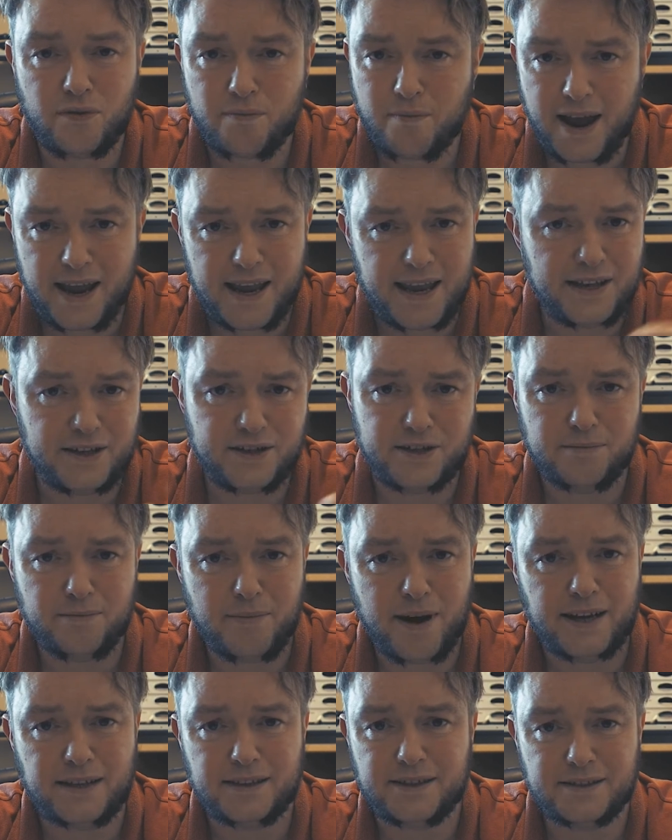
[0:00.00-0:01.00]
my aging
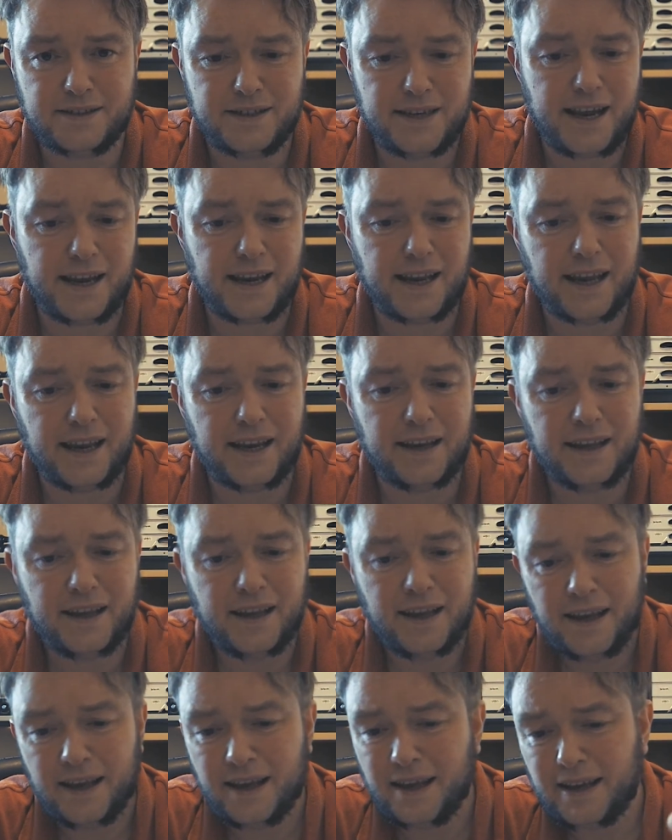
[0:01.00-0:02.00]
mind to take in.
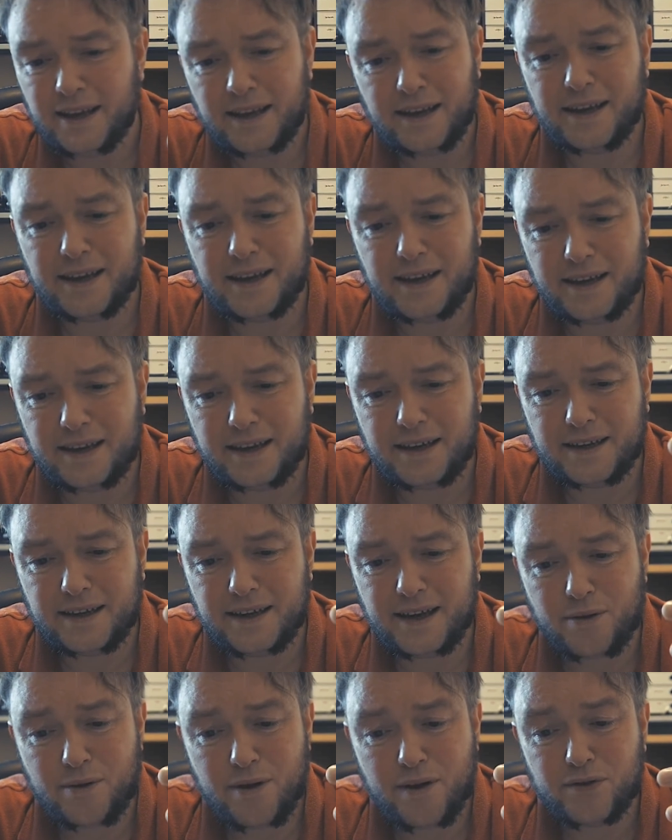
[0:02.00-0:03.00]

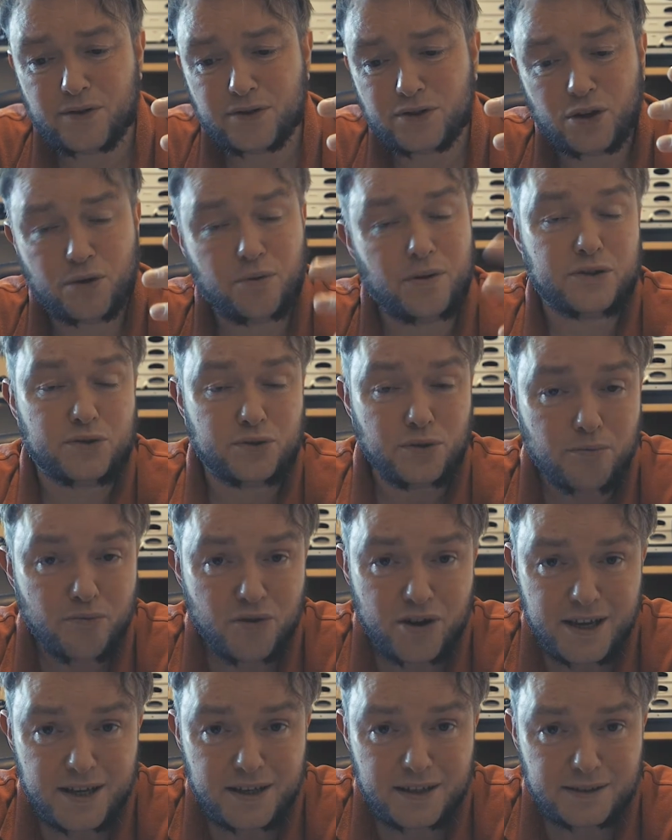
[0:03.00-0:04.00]
However, as a quick
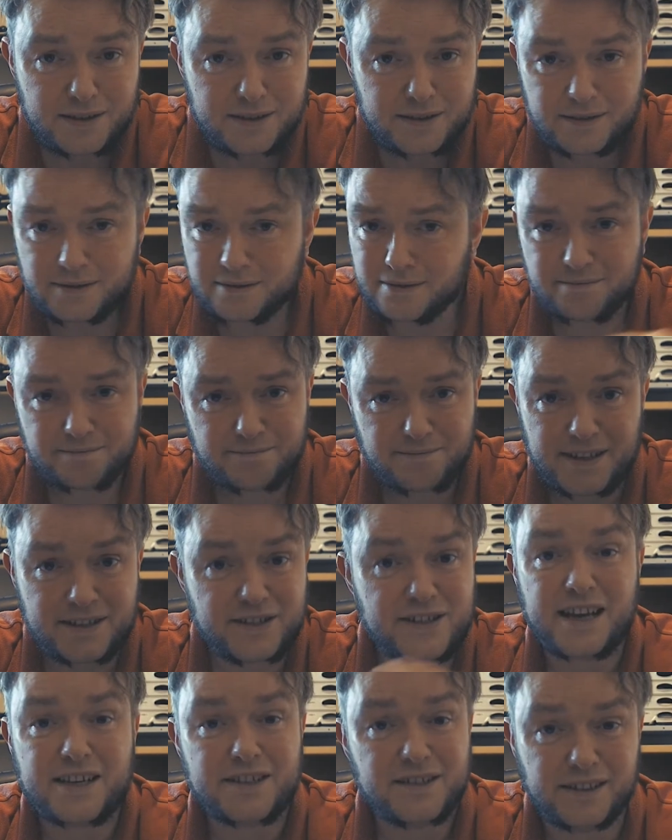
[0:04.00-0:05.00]
summary,
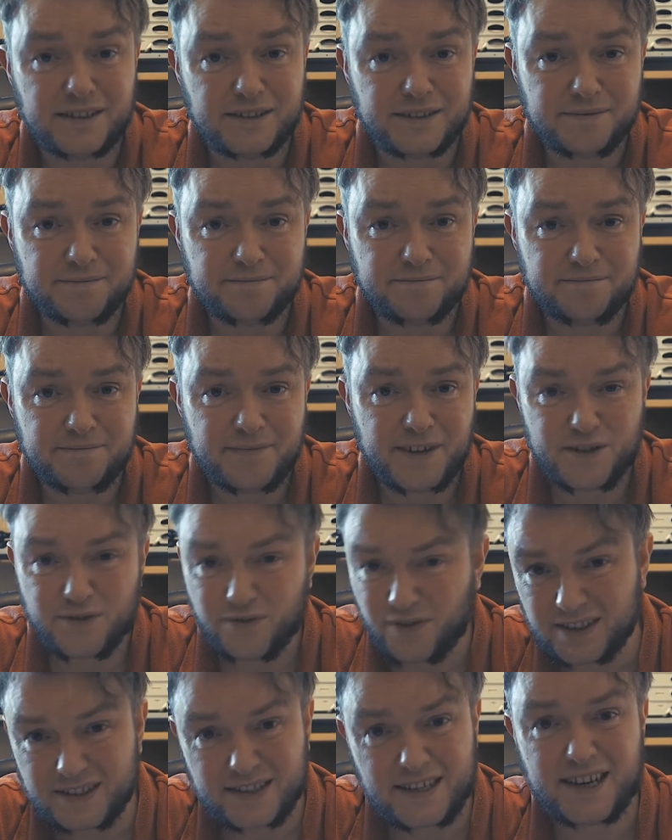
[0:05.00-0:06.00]
it's excellent. It's
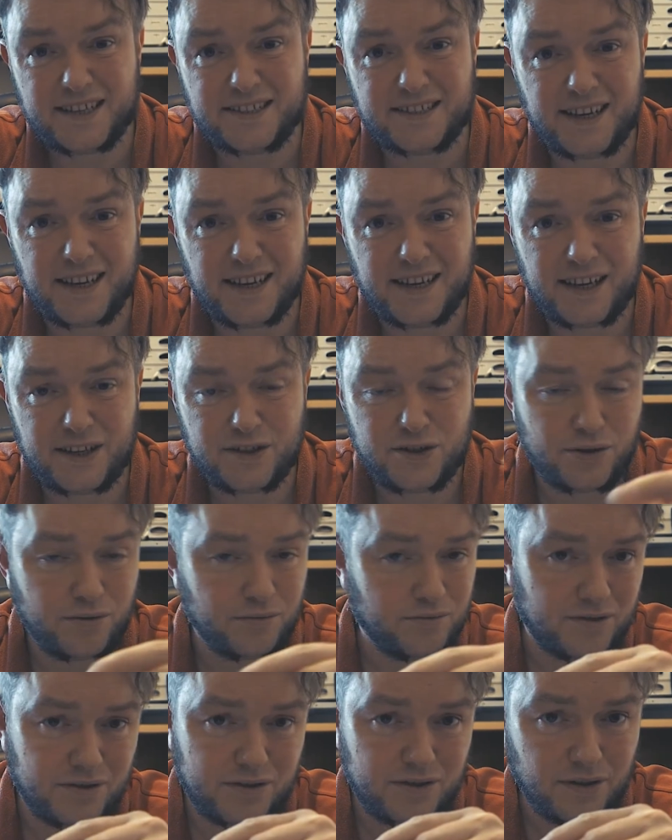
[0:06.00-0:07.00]
fantastic. It
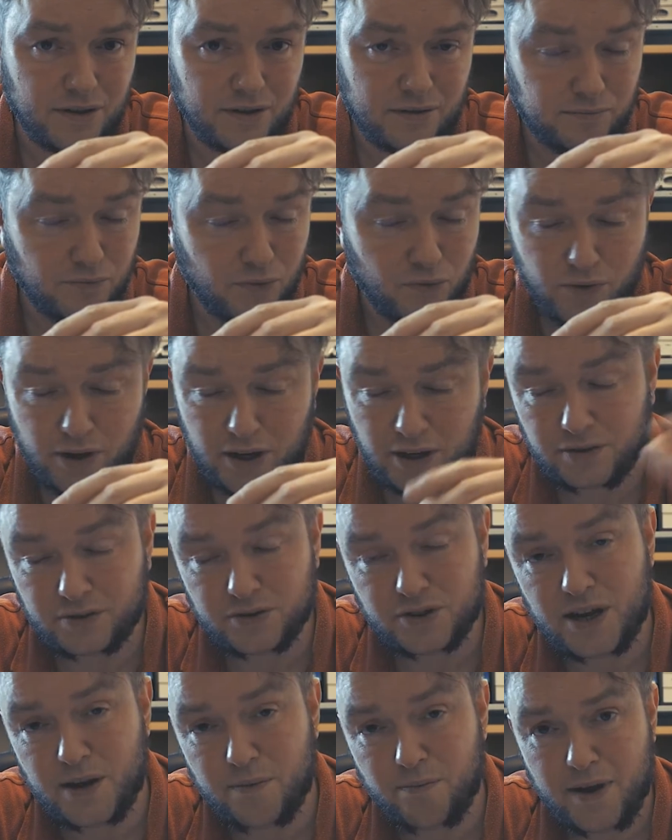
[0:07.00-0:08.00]
shoots really
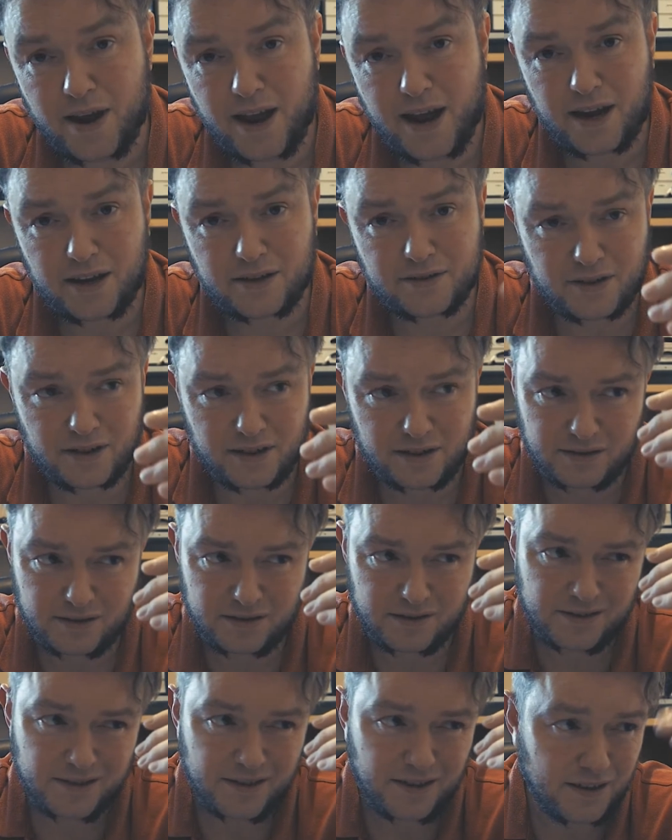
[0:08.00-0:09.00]
good JPEGs.
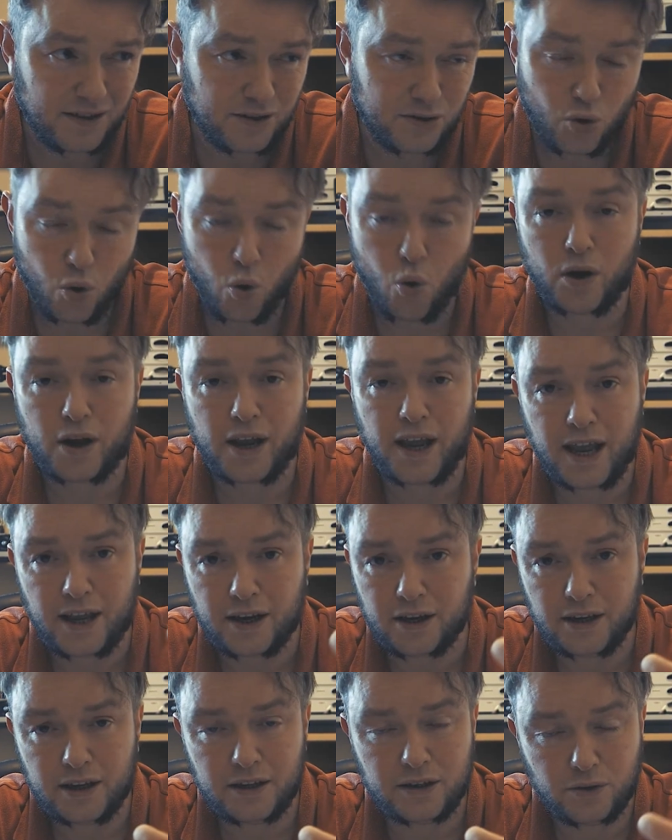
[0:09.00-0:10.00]
It's okay
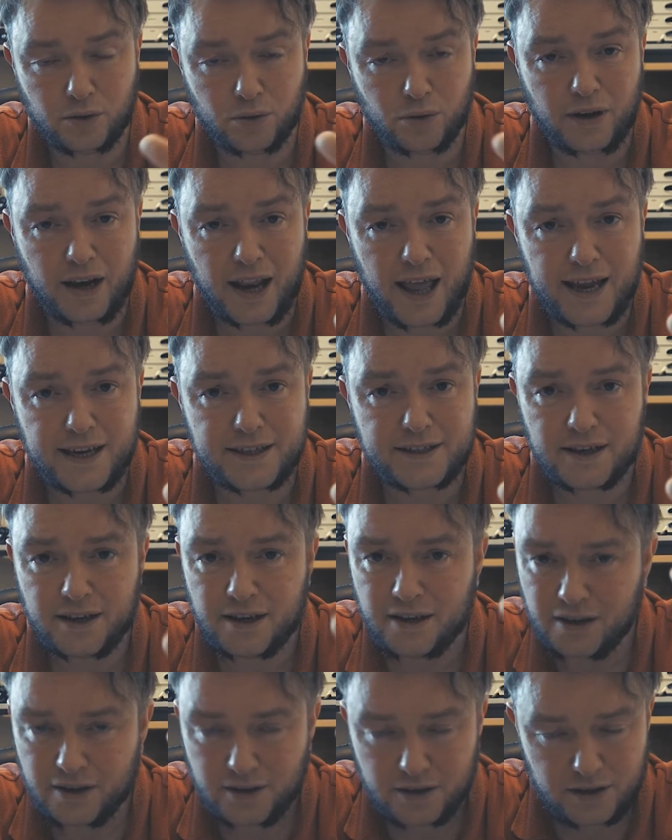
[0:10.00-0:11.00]
in low light.
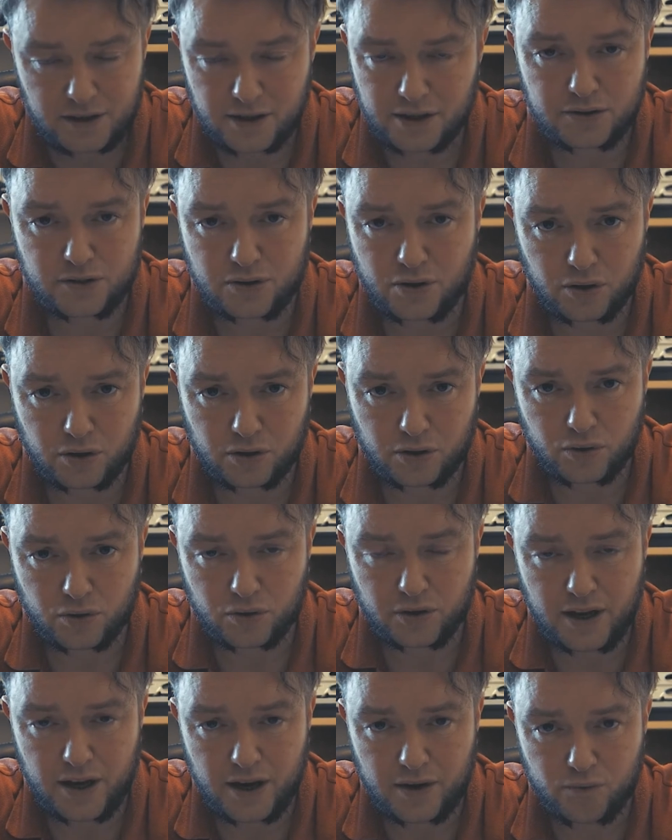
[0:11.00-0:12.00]
It's got
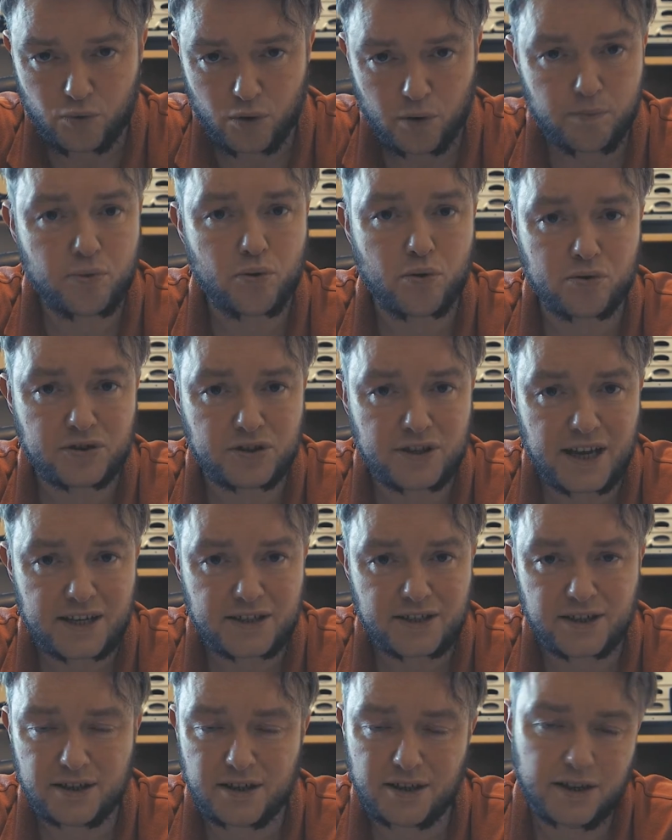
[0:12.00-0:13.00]
good RAW
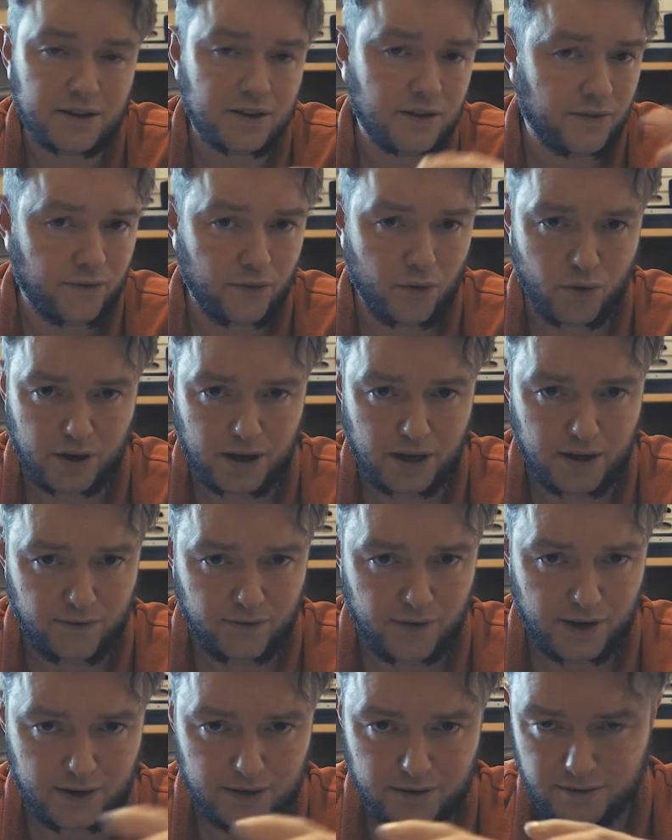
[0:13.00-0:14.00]
processing, and the 4K
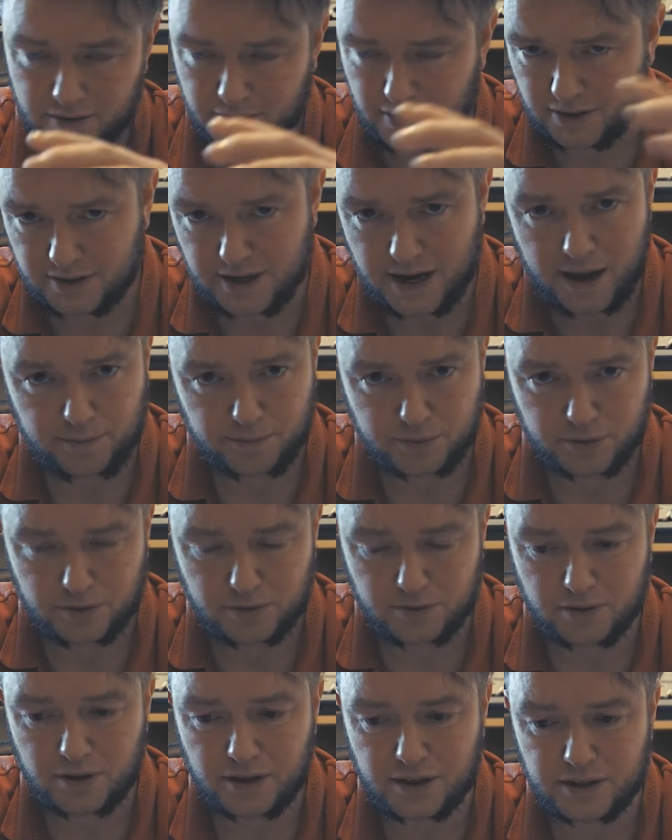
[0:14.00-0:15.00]
video is absolutely